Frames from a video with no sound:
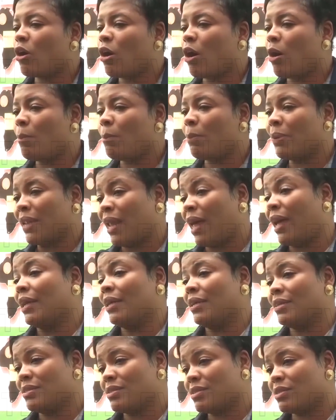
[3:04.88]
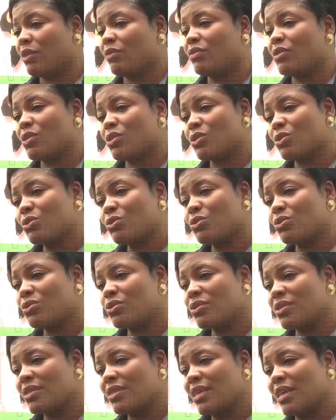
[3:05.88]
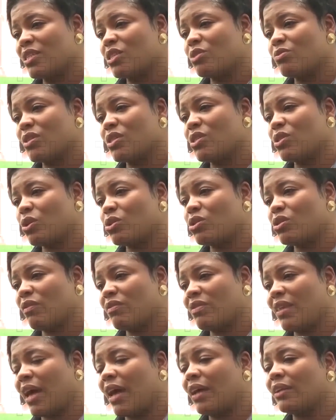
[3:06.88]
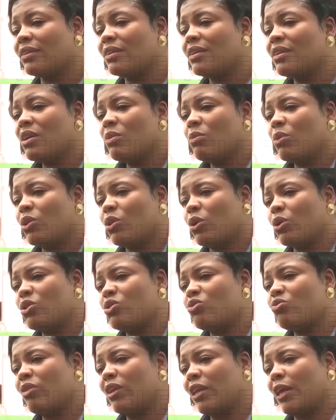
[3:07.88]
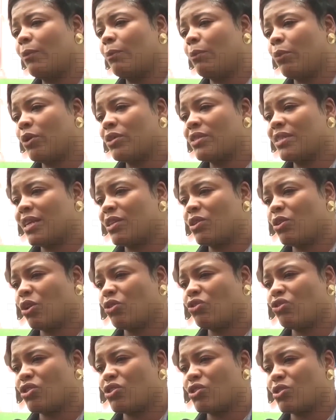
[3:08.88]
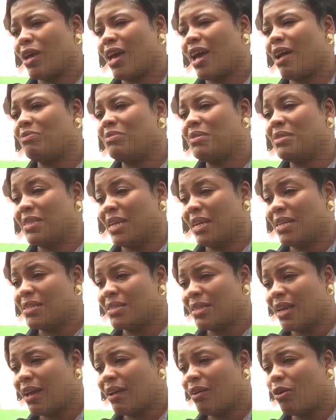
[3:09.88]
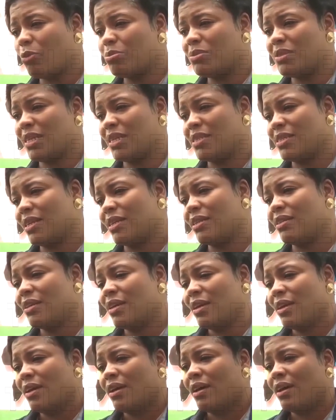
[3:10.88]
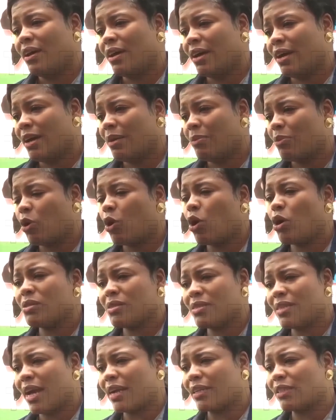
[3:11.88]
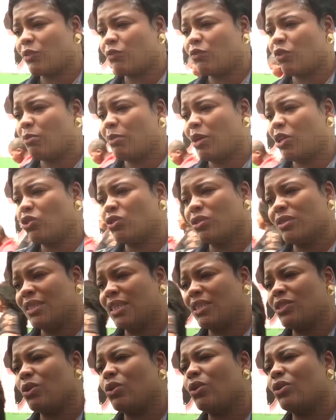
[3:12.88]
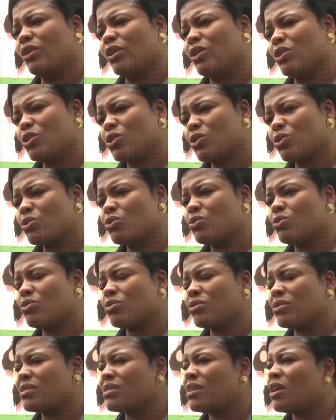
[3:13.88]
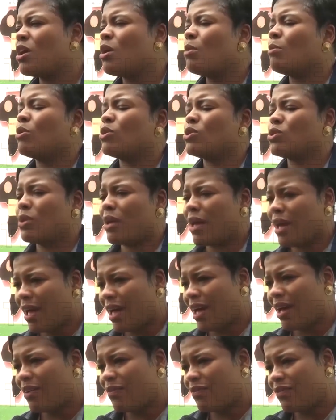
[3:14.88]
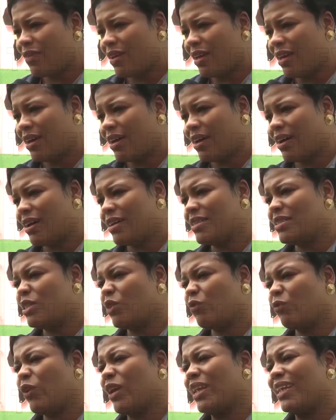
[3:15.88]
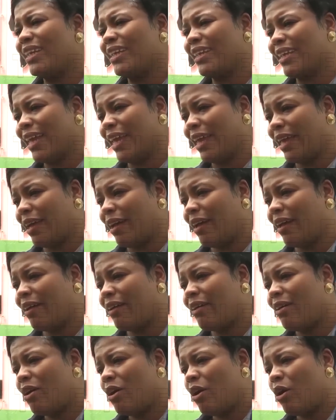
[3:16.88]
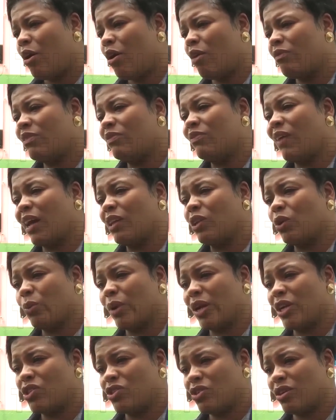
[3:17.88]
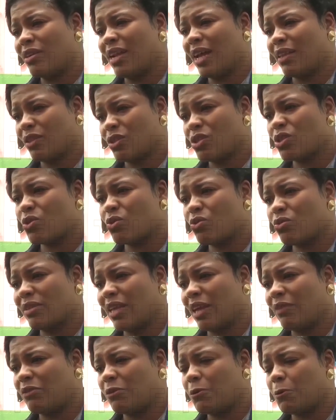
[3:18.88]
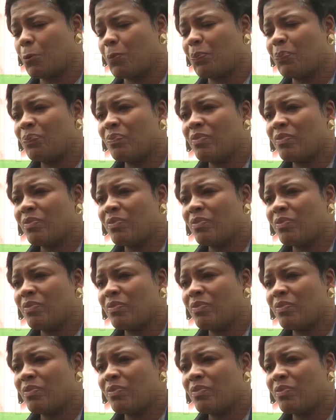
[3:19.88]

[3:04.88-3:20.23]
compliance of schools. As a result of that, we thought it was really important not just to have data, updated um, contact information data on our schools, but to have uh, a different layer of evaluation at the school level.